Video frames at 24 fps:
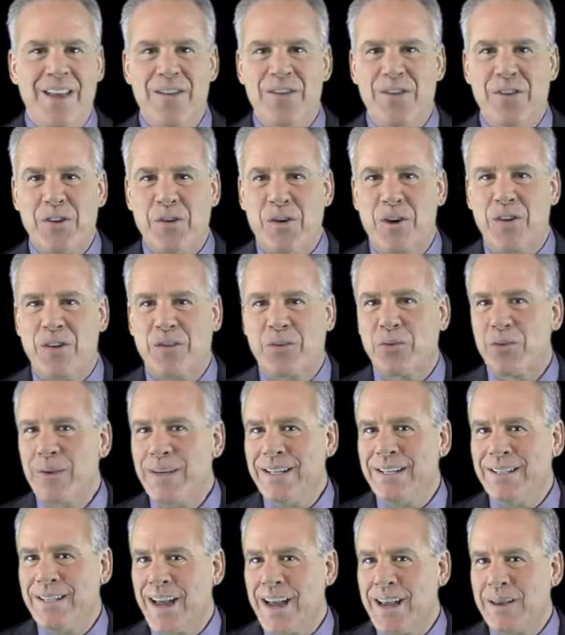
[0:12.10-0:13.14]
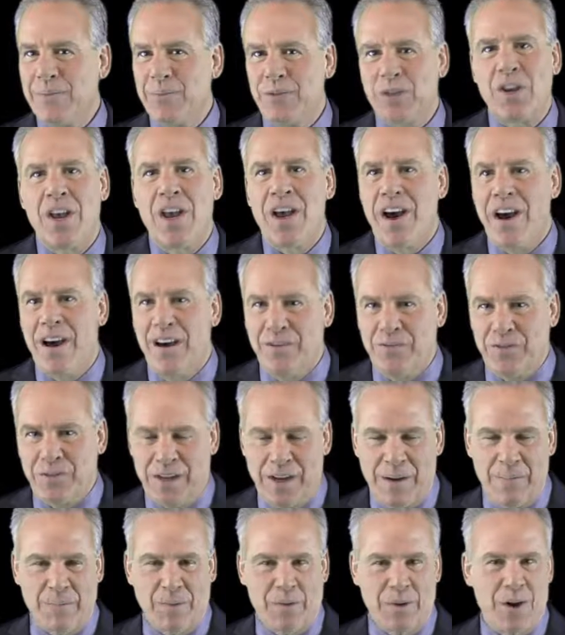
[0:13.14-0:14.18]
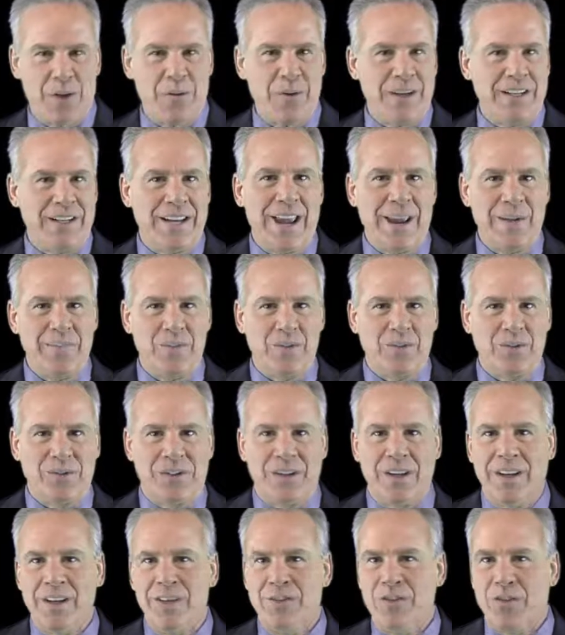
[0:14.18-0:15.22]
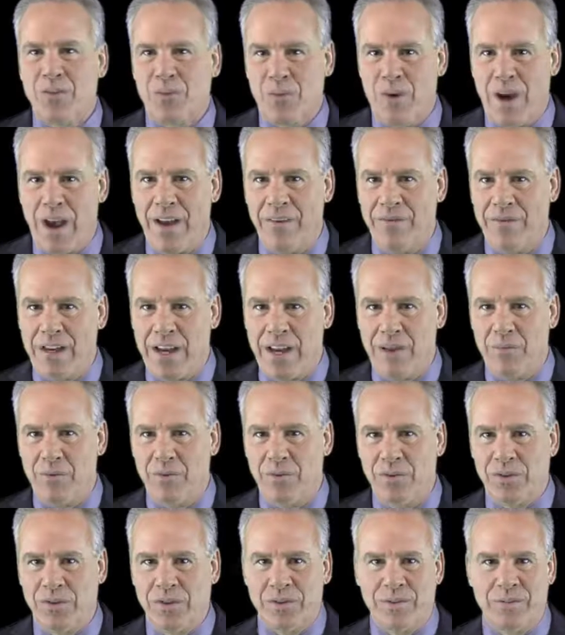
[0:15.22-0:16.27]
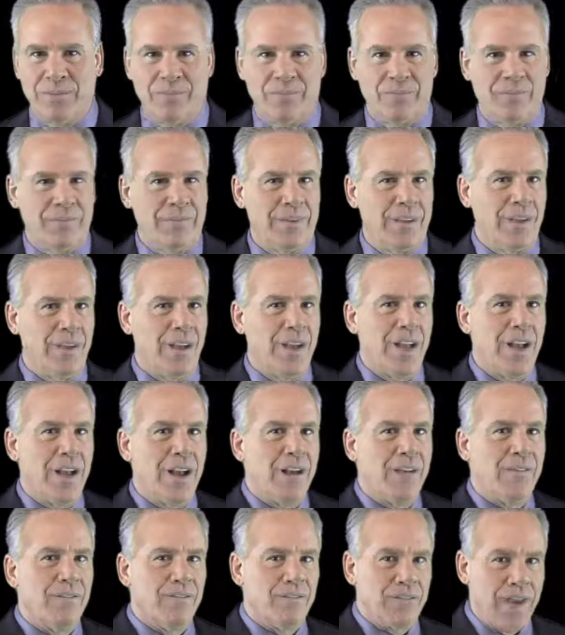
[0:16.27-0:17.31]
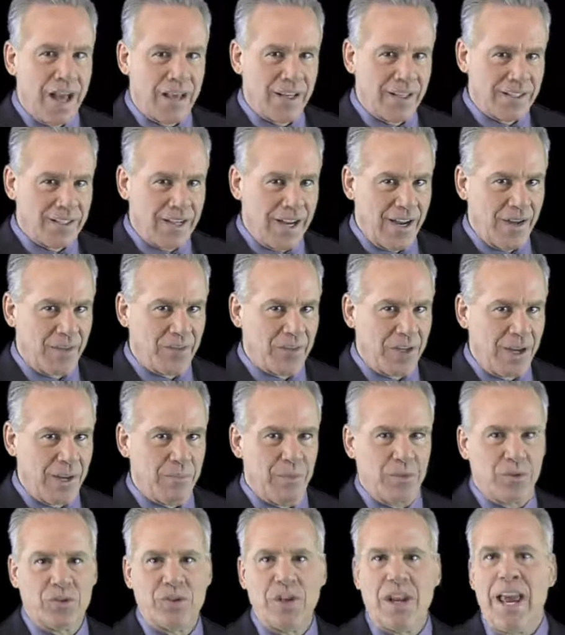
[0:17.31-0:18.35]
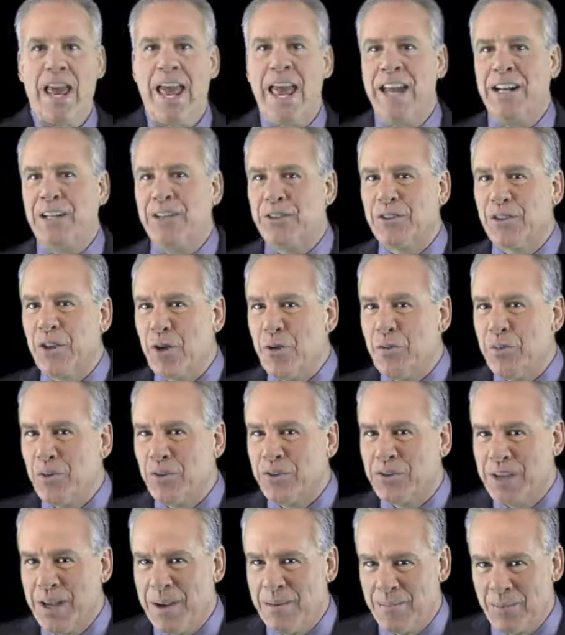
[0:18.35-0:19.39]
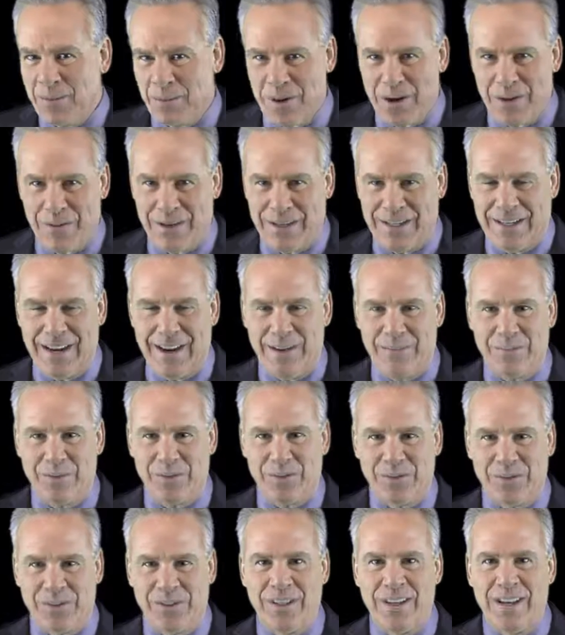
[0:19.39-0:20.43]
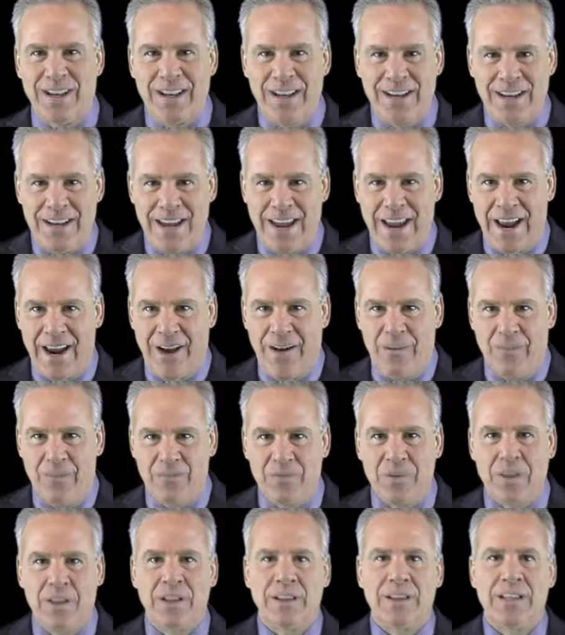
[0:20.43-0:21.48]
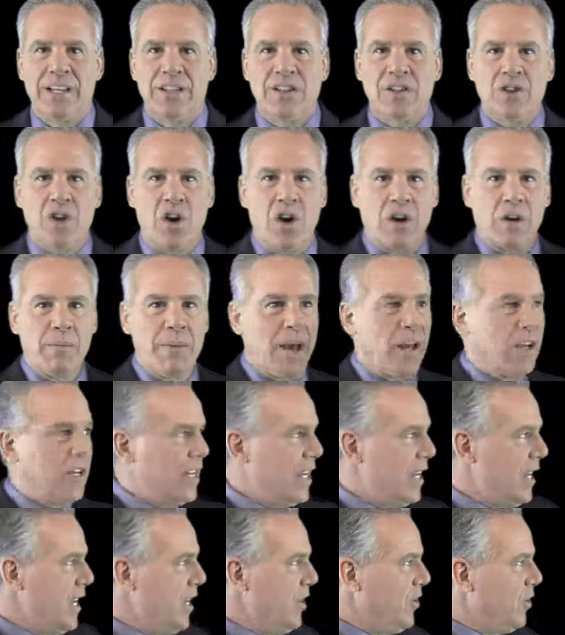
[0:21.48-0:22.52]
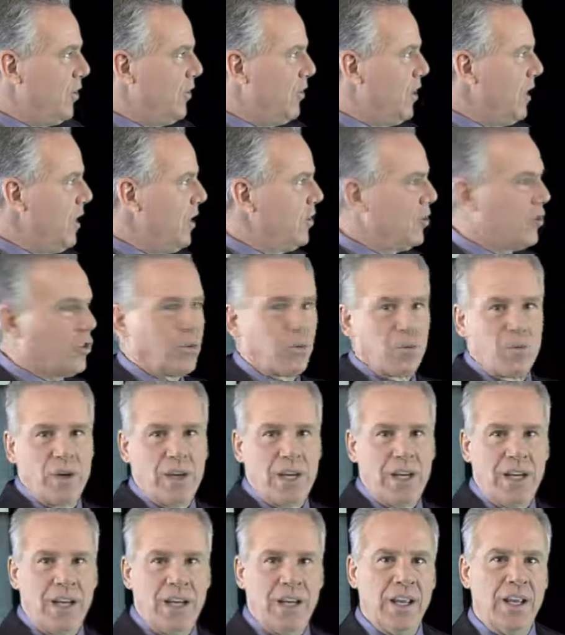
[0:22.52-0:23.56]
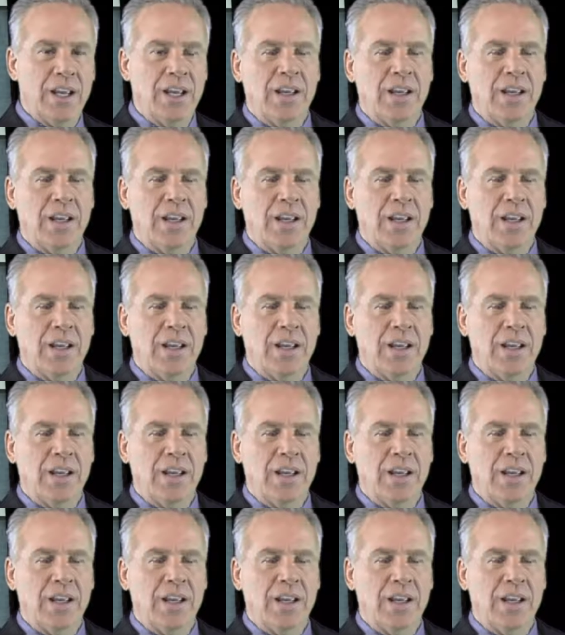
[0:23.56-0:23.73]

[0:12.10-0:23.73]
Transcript: There are three types of temporary tables, derived tables, volatile tables, and global temporary tables. Now, let's talk about each of these three